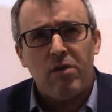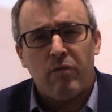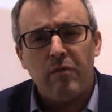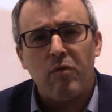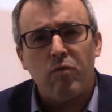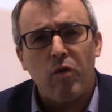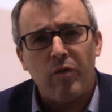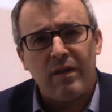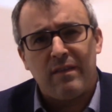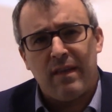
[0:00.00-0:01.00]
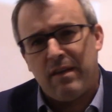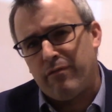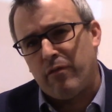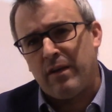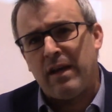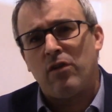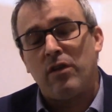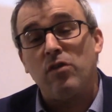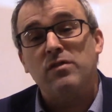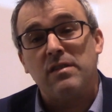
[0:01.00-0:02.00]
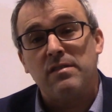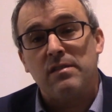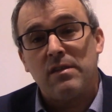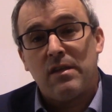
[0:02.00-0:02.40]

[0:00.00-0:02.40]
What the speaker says: We were worried that if we're not going to use this